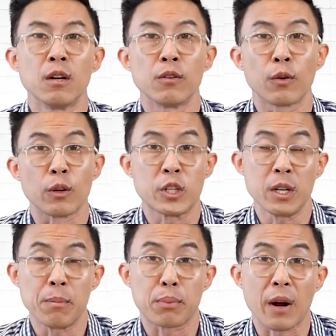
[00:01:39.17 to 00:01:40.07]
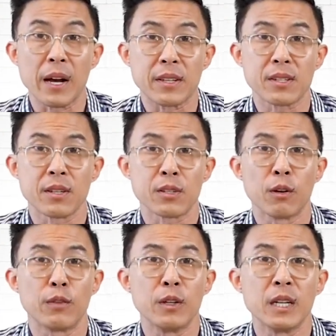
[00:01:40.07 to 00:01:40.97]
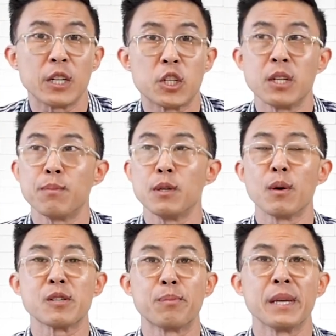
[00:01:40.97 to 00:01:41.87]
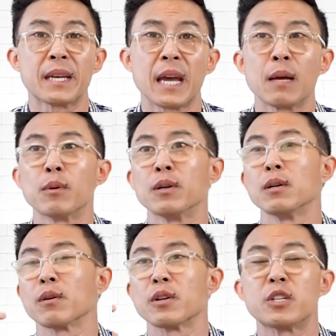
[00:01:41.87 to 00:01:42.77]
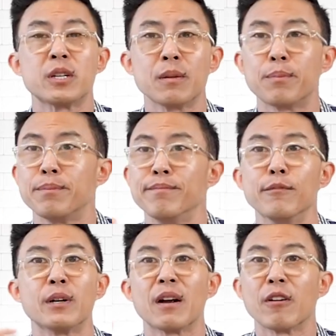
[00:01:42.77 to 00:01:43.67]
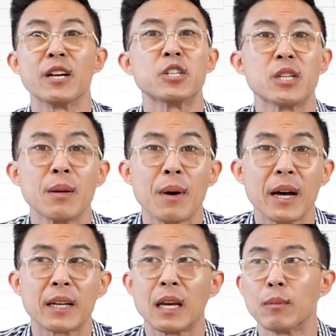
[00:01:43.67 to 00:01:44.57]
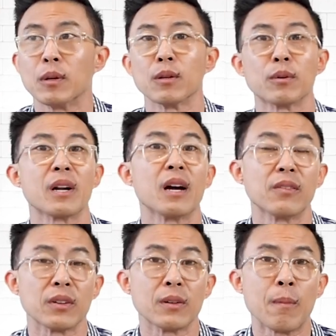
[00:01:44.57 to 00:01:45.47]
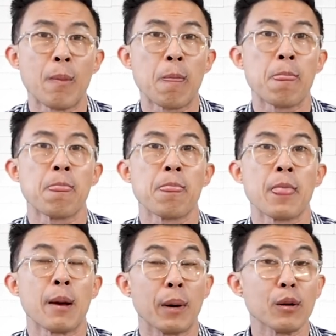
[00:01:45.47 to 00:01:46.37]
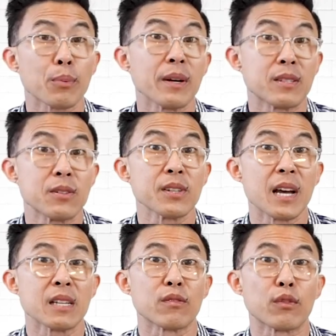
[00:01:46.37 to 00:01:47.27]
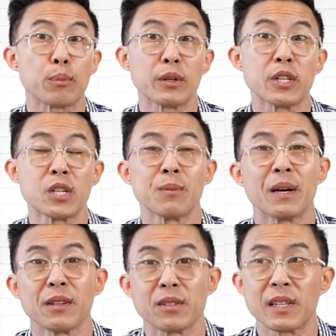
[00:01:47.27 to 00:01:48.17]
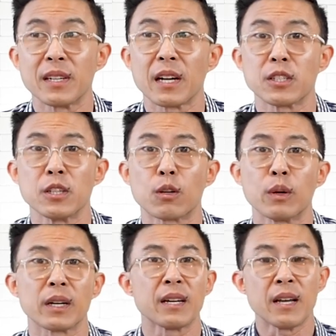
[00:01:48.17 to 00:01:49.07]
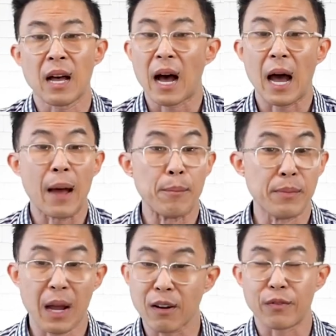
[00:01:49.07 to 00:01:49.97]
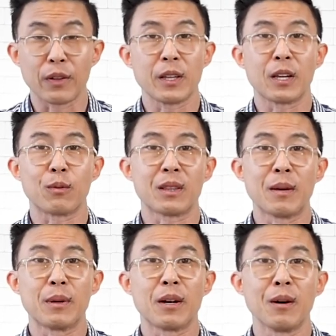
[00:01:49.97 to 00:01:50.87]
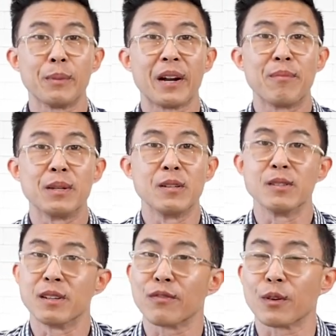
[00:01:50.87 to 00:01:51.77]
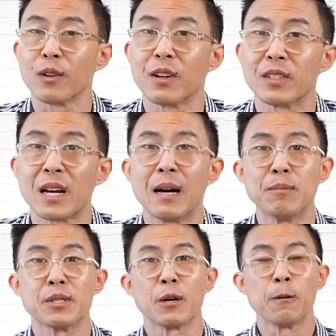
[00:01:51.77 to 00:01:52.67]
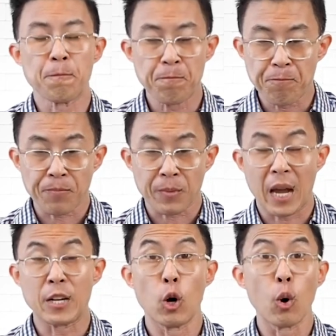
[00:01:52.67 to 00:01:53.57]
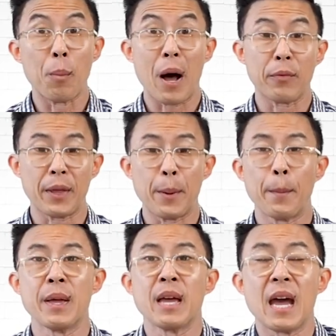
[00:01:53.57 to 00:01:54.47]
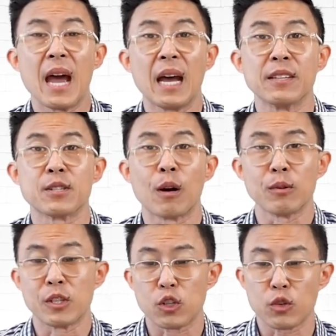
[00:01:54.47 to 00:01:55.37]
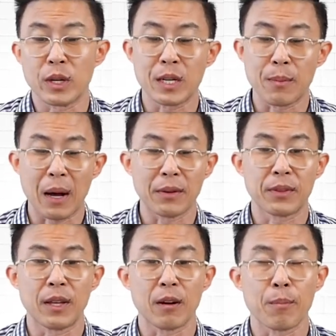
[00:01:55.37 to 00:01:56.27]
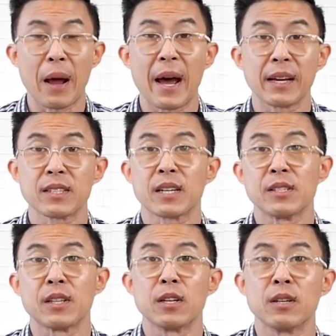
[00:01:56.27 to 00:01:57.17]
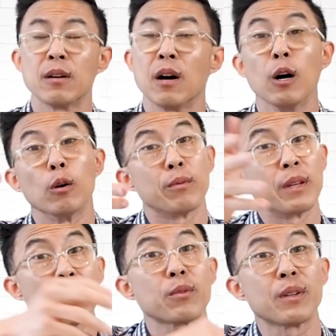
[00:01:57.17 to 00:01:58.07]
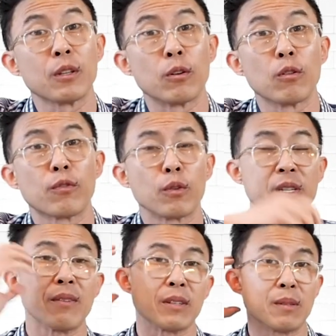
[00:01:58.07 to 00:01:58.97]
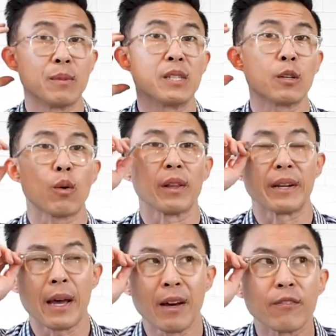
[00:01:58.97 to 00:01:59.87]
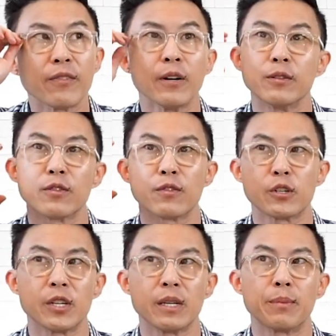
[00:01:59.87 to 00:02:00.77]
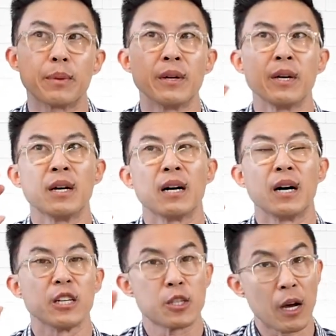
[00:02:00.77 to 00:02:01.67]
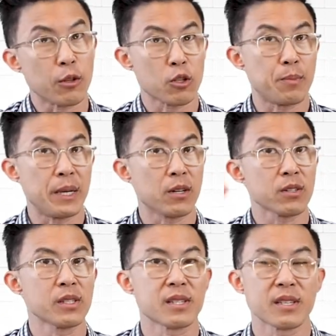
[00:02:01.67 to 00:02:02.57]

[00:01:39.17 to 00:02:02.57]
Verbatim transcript: for a cheap price. So if you need a cheap U S B cable or a cheap whatever, H D M I cable or whatever, Monoprice usually has them for pretty cheap and they'll send it out to you quick. I am not affiliated with them at all, but I've been using them for a long time, so I know about them. And so I was intrigued about their bags because they, oh, the other thing they're known for is having some decent quality headphones for cheap, uh, other speakers and